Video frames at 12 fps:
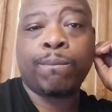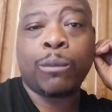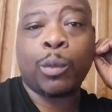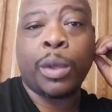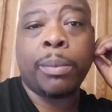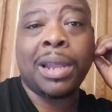
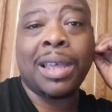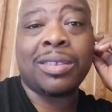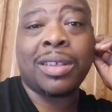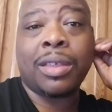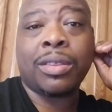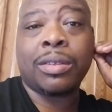we bless
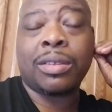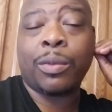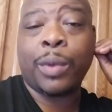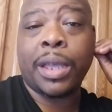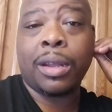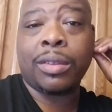others,
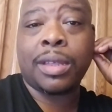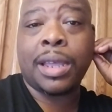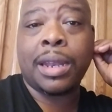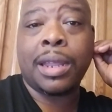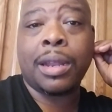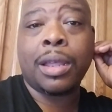and we
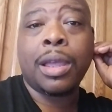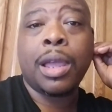understand that